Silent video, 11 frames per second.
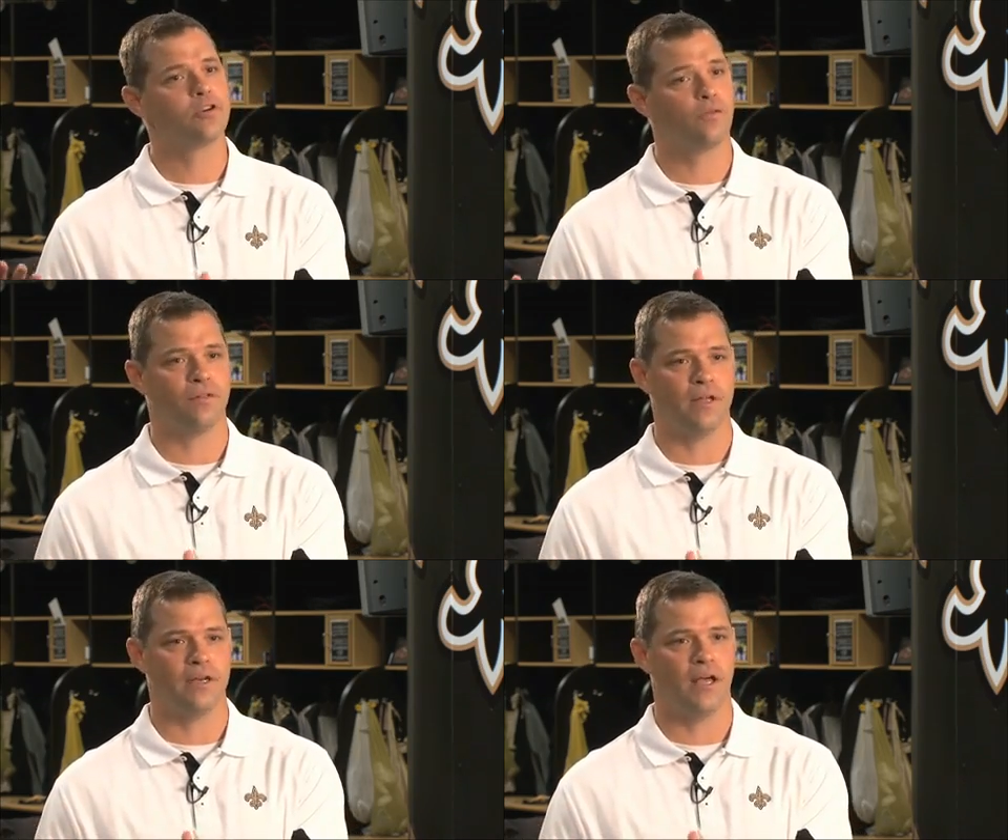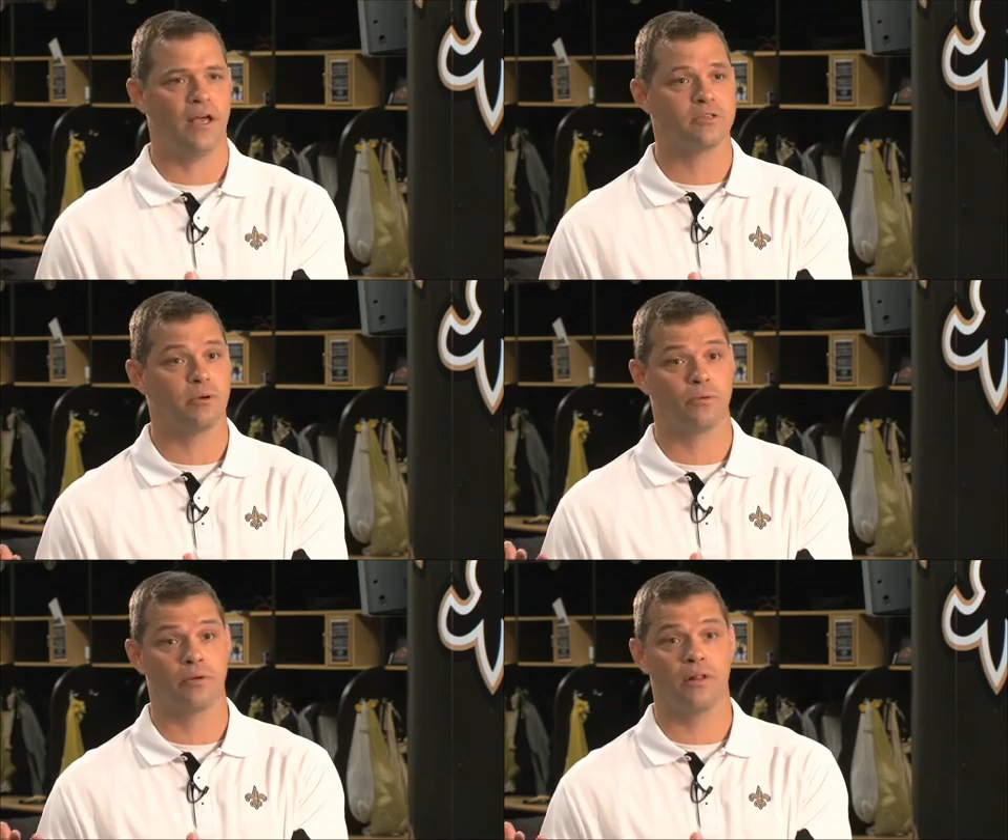Hopefully it does.
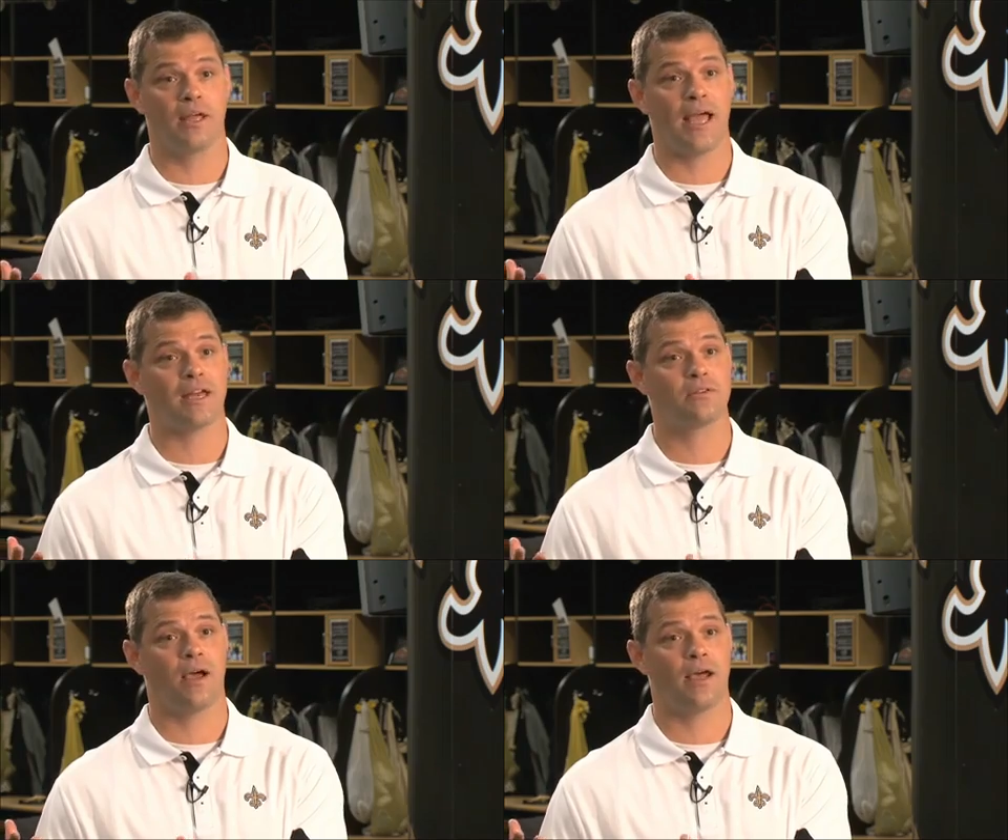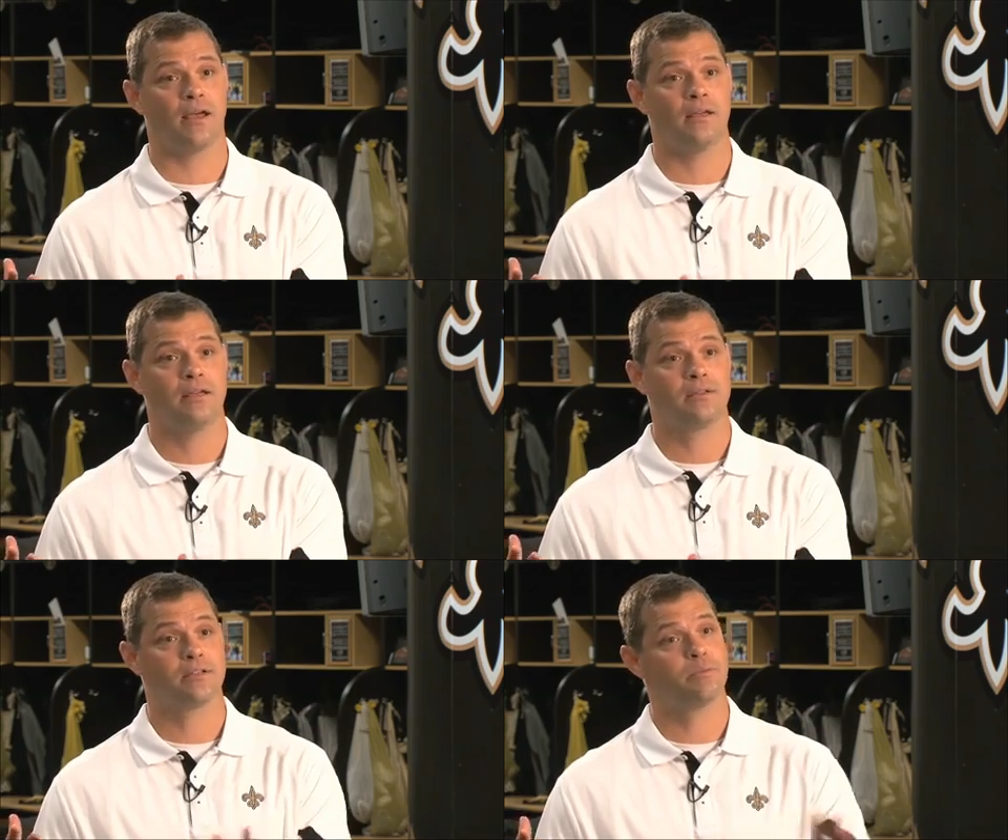But really I try to,
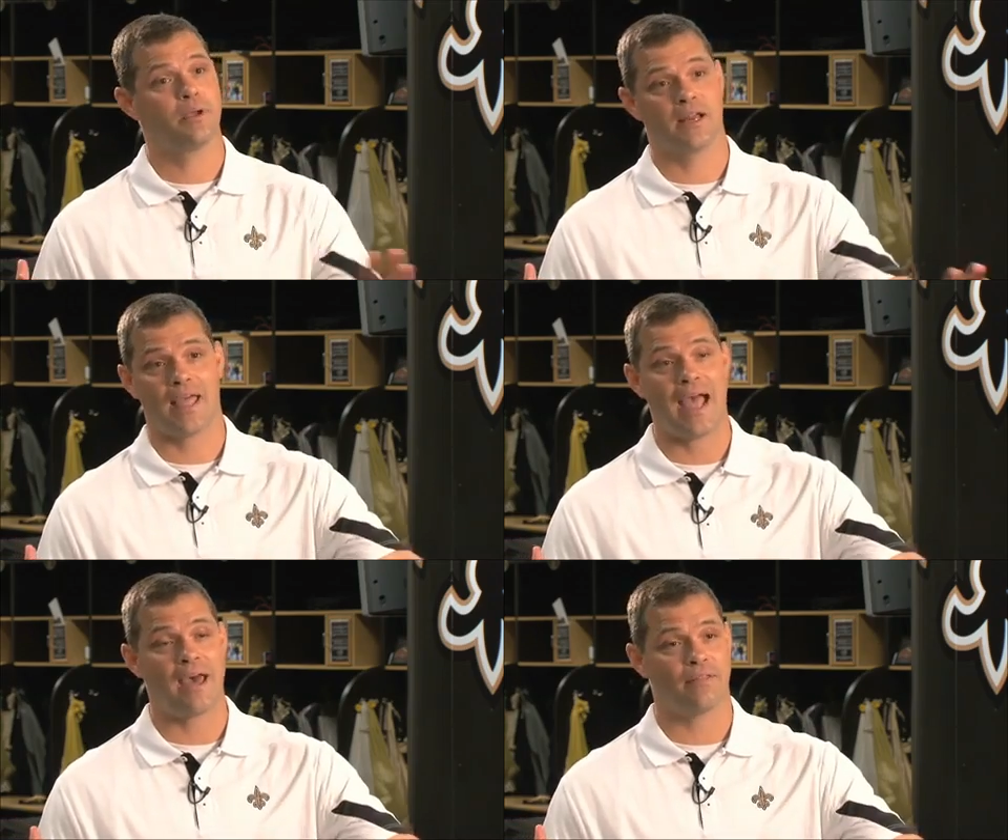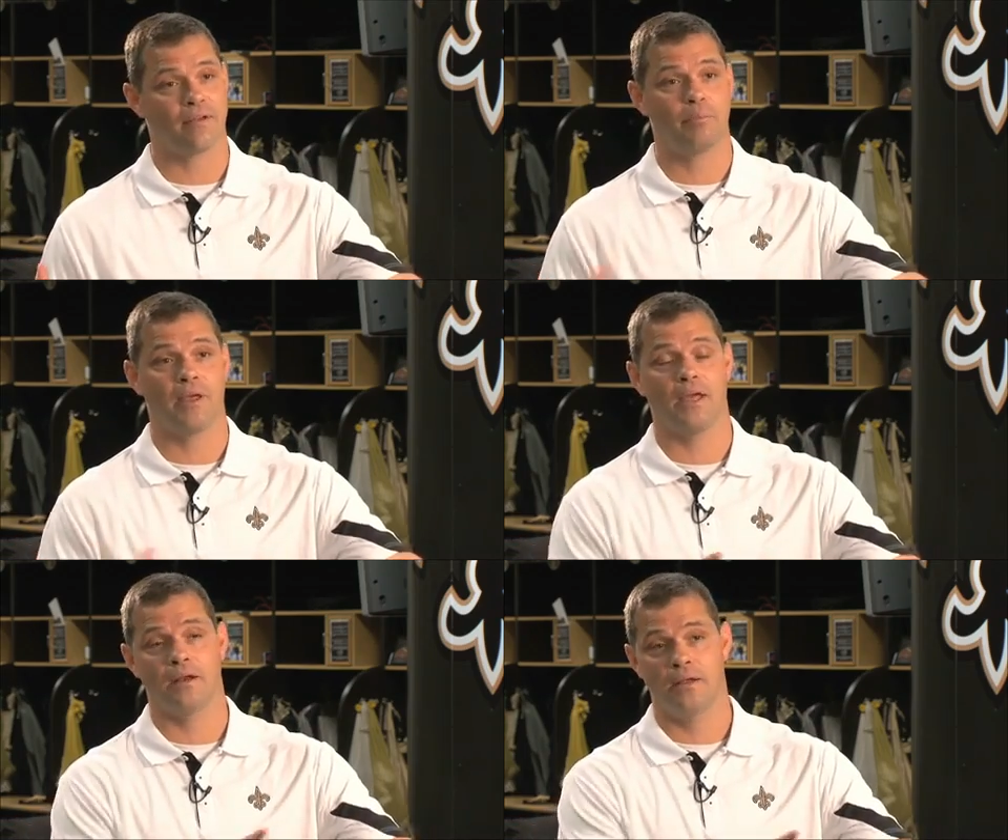since being a Catholic,
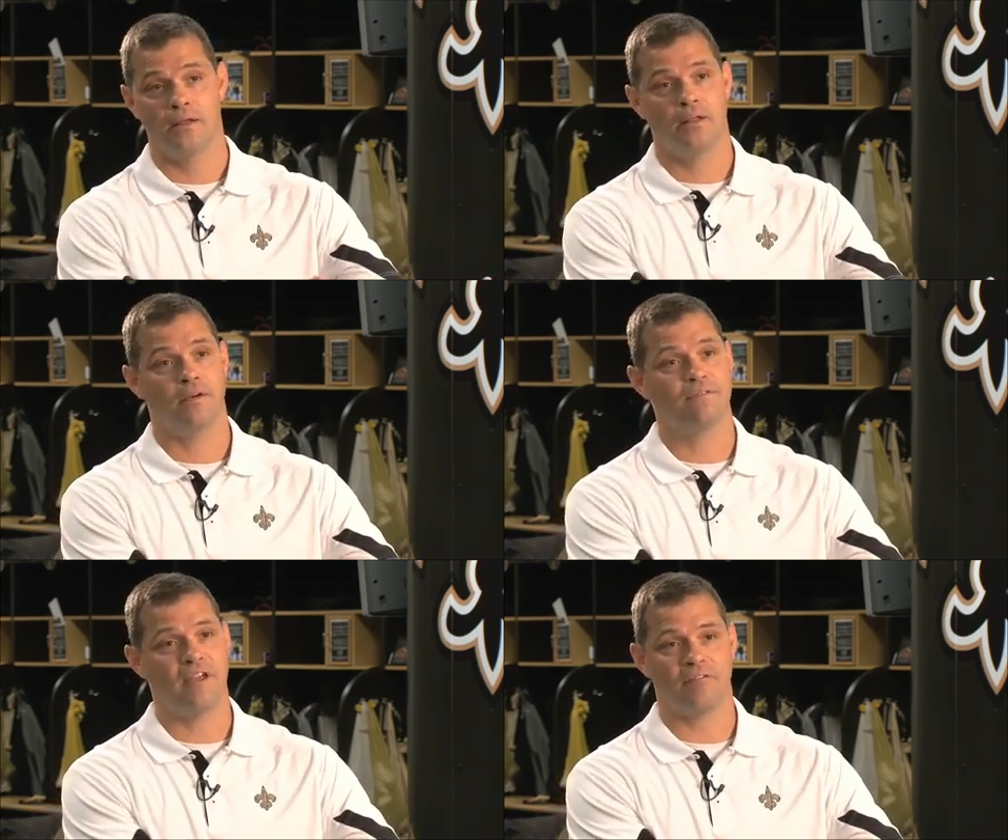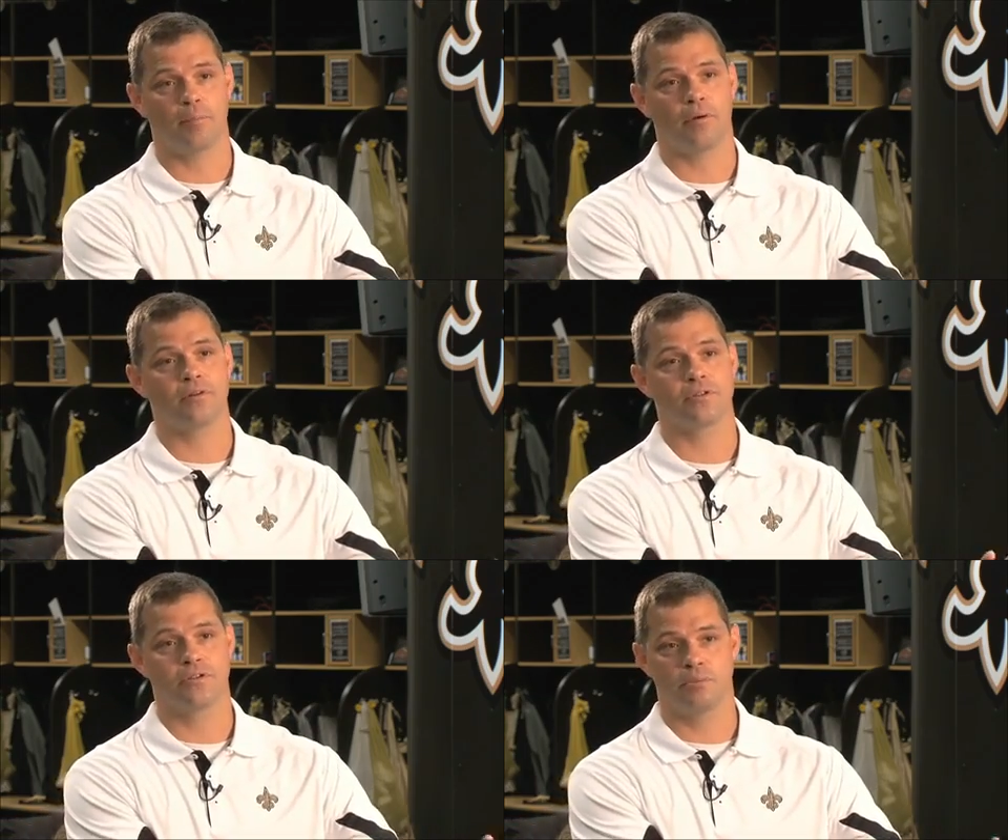being a faithful
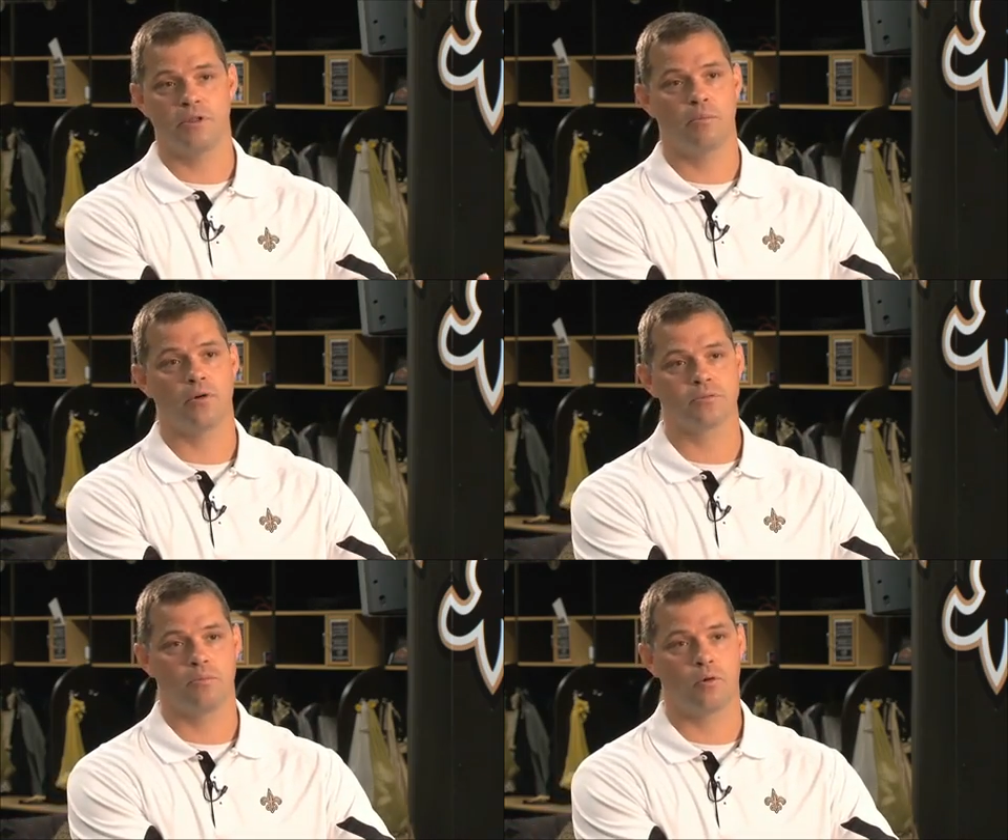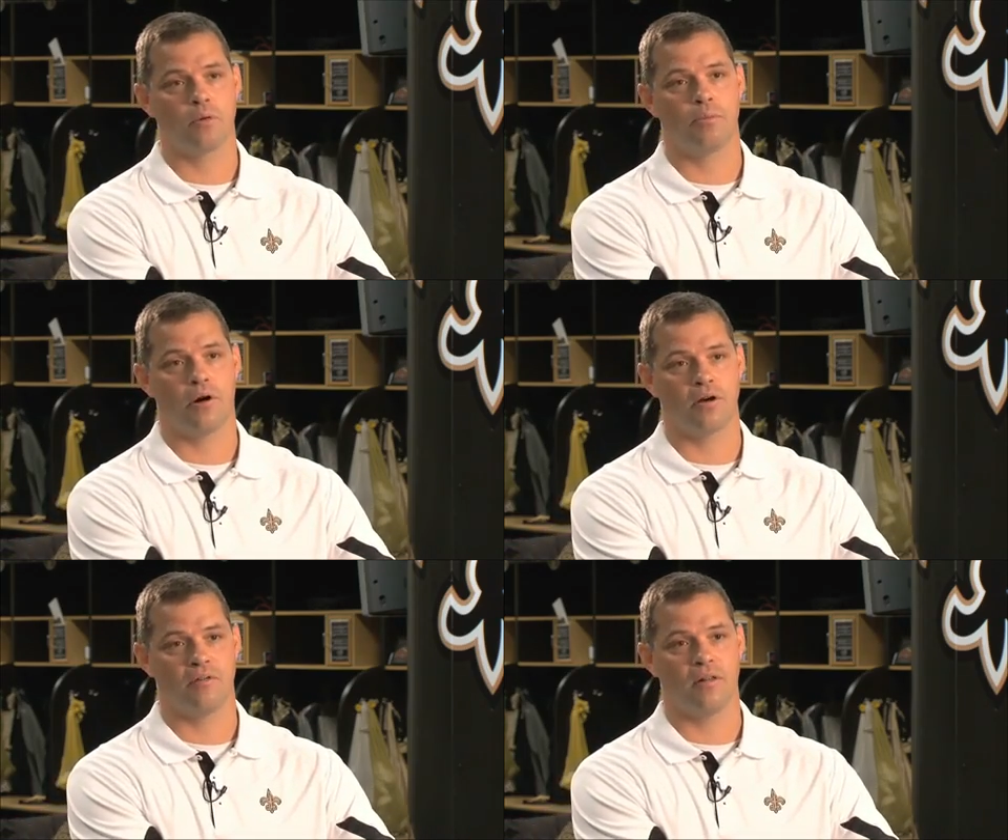person should be the most important
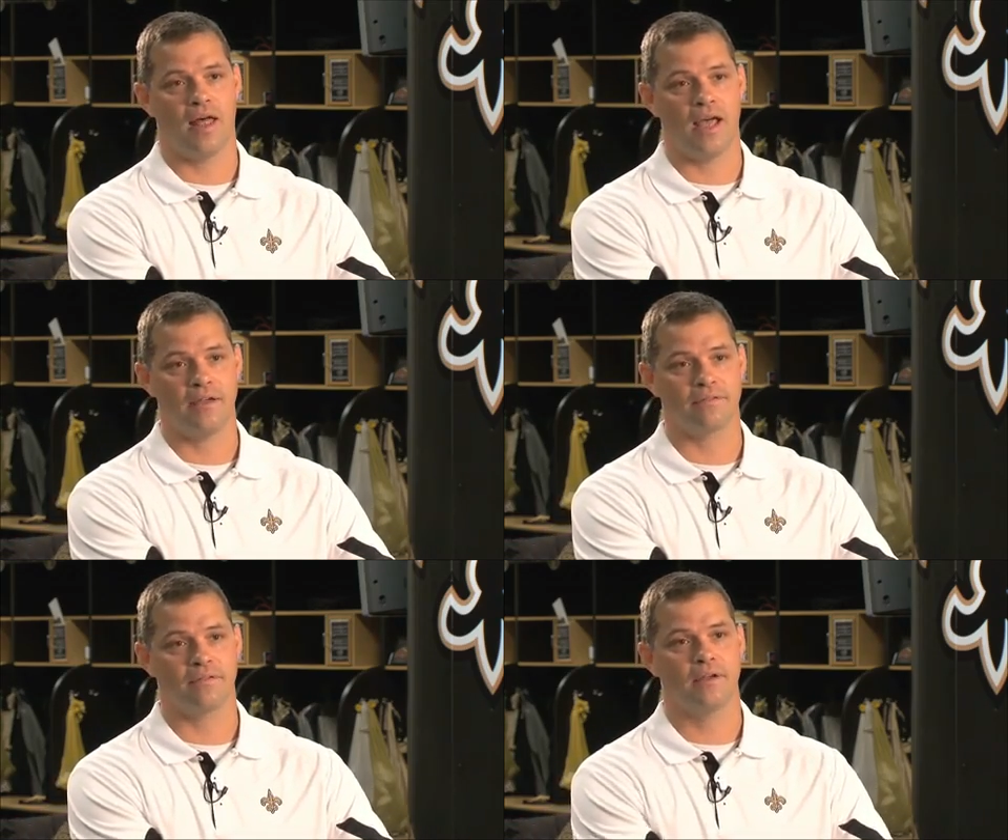part of our life,